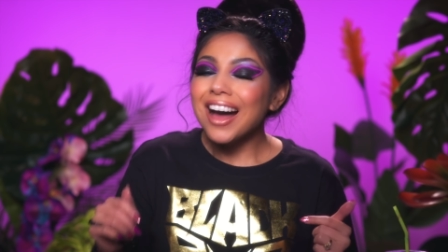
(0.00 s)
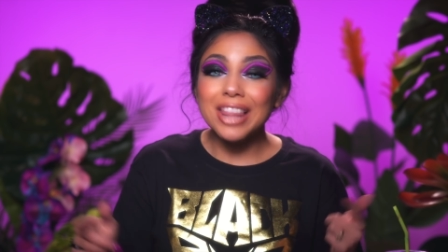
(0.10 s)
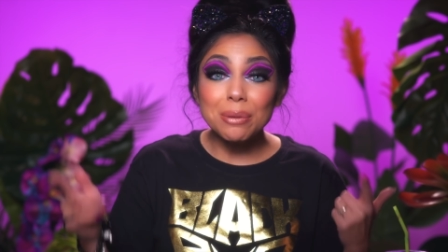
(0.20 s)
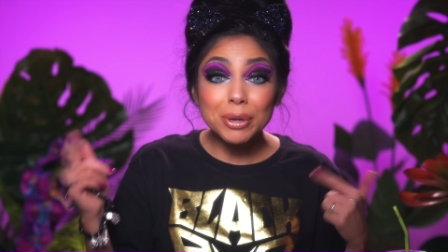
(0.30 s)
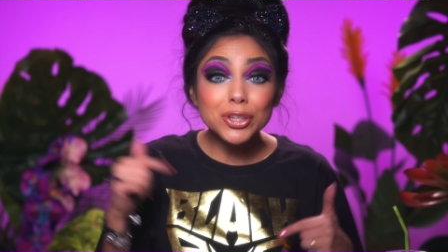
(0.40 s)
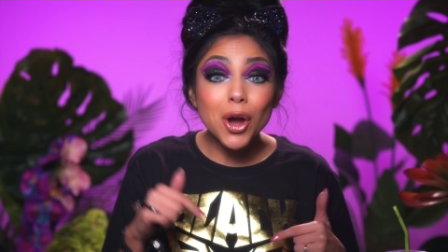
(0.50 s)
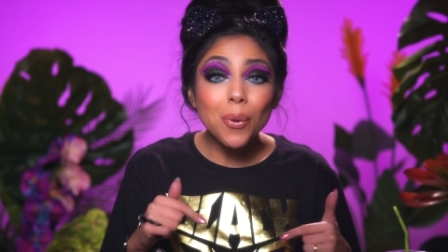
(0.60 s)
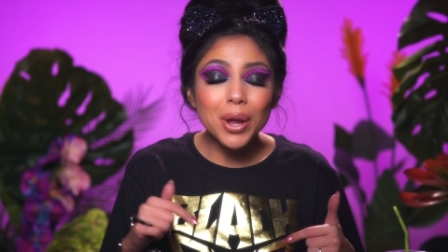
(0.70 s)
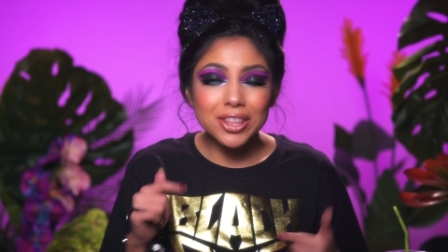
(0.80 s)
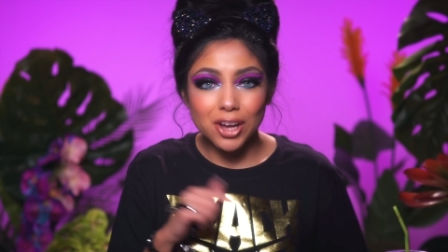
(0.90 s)
Let me
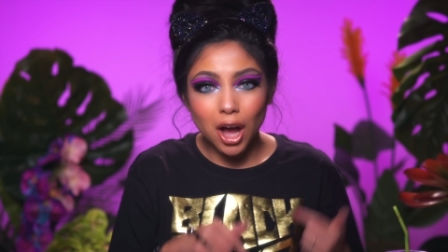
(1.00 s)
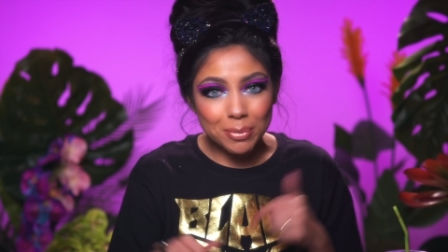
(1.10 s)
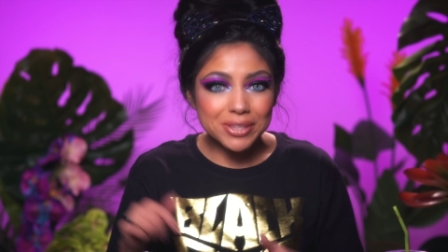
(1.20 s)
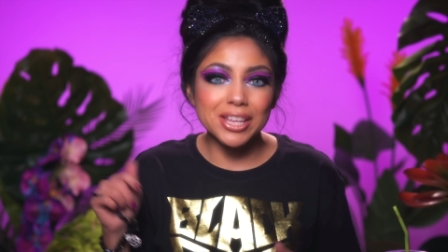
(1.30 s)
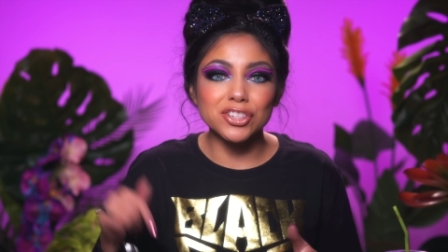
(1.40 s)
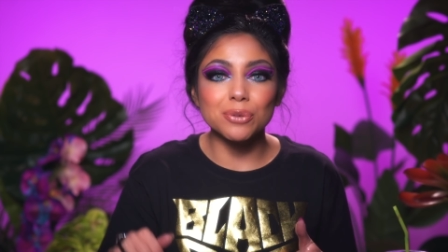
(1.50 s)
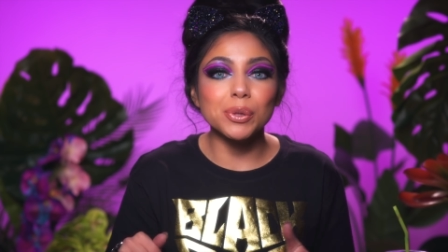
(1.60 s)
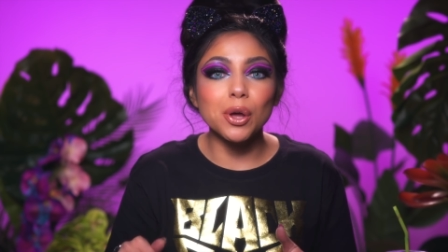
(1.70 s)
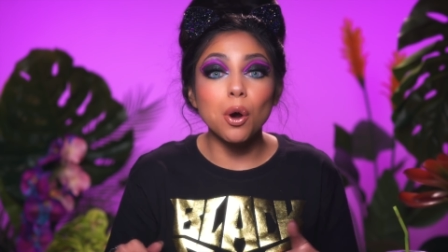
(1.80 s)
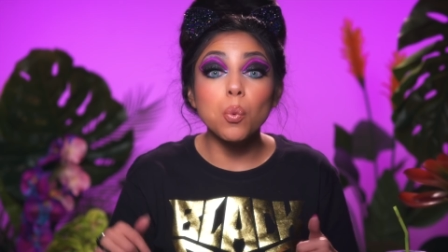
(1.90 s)
know in the comment section
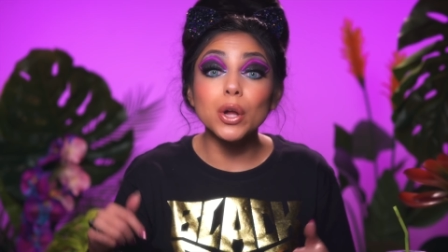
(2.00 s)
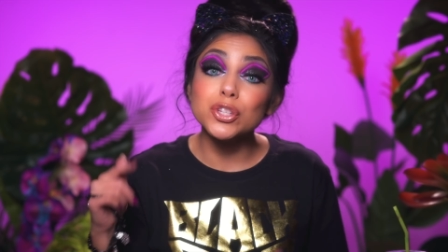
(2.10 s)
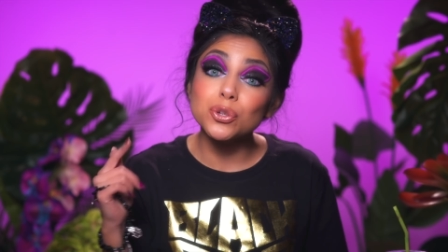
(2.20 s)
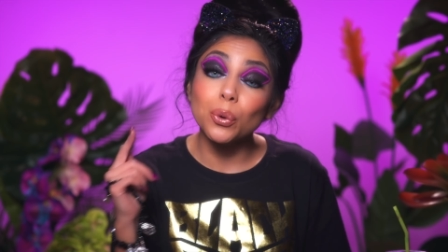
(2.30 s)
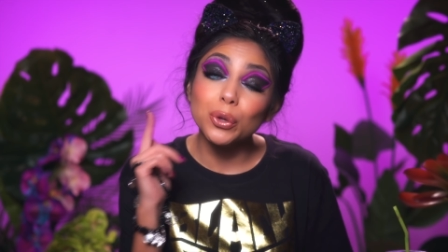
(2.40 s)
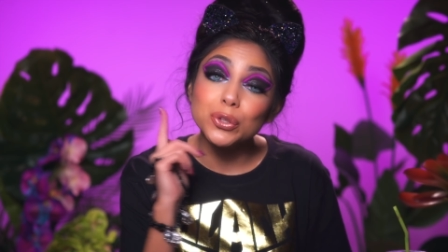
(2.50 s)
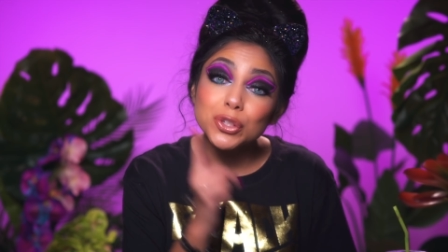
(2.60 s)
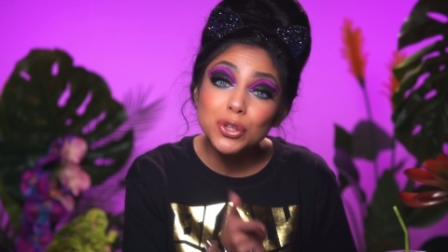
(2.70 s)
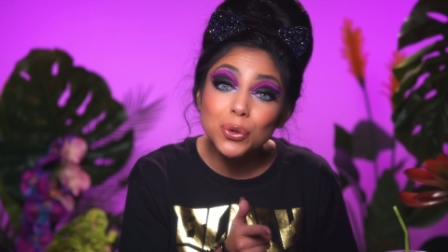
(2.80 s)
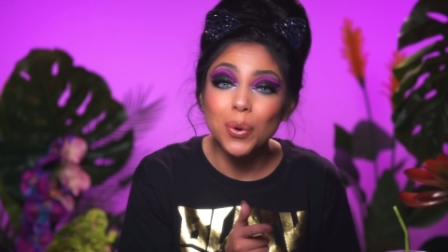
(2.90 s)
below what
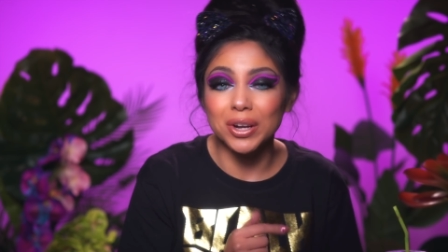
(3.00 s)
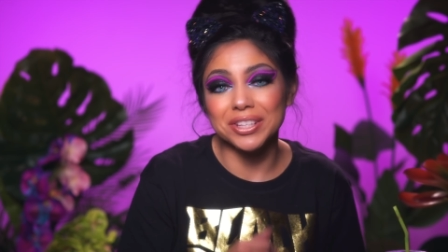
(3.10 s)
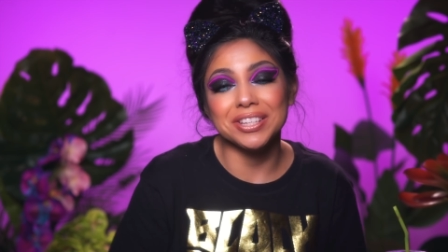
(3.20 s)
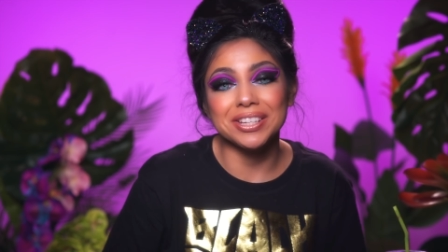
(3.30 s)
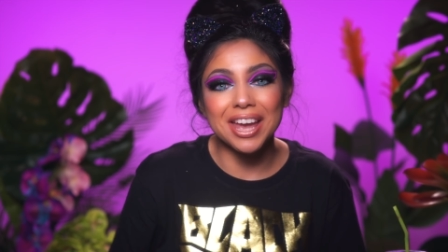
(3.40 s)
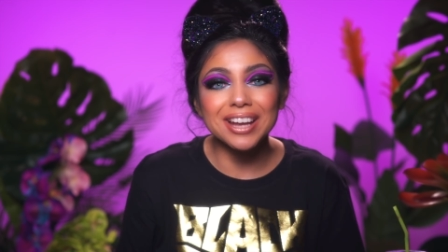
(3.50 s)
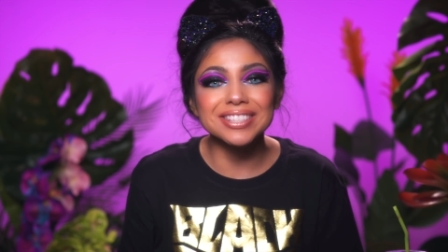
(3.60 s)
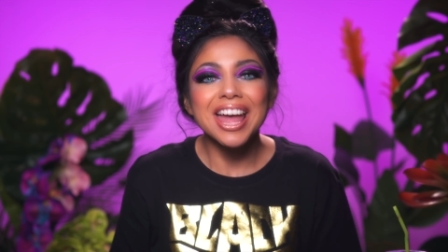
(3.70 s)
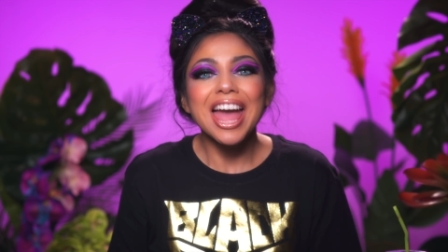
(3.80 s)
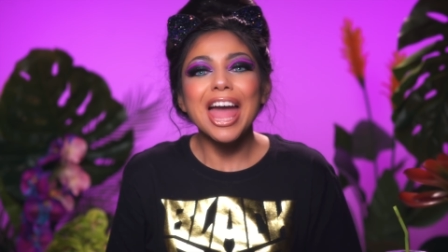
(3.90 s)
tutorials you want to see next.